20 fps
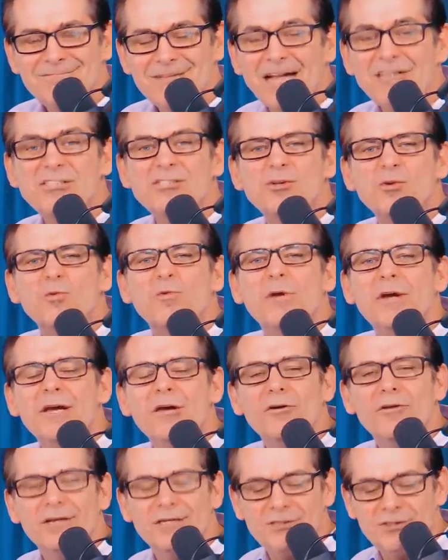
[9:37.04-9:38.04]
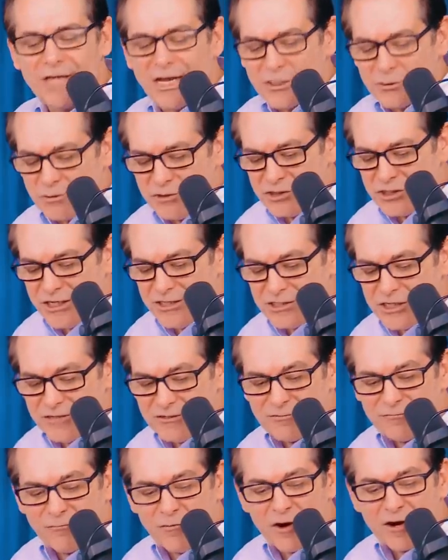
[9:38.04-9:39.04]
That's the real issue. That's what she
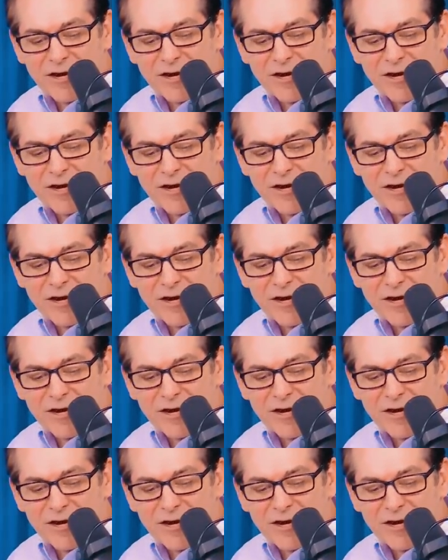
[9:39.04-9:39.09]
just